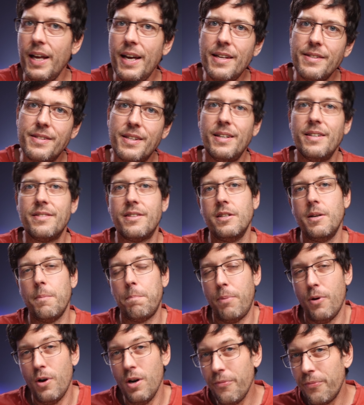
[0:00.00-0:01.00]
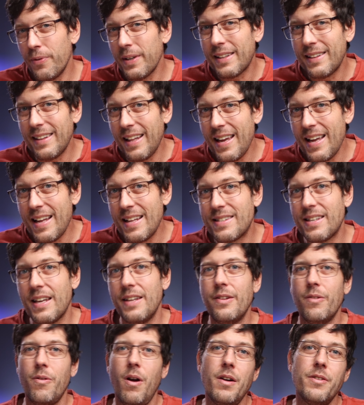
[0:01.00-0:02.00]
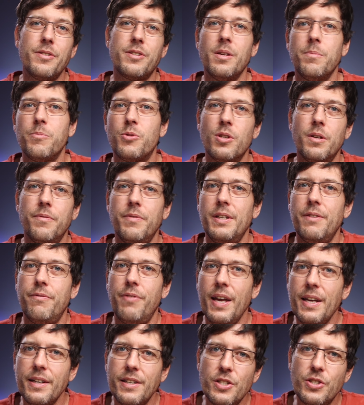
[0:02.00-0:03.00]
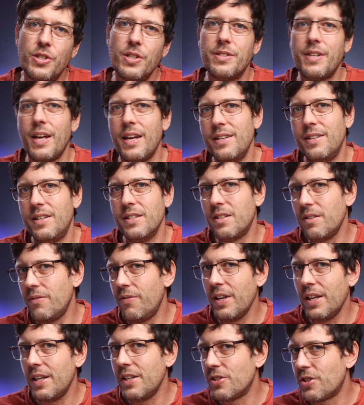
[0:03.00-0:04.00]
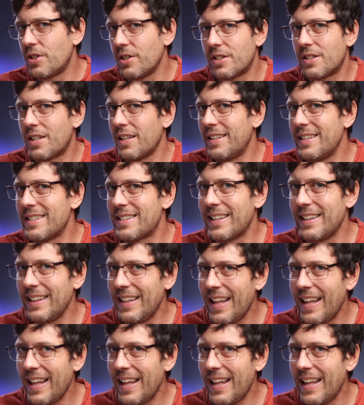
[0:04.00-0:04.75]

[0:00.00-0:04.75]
lens. It isn't a perfect lens and there are some sort of advantages and disadvantages to this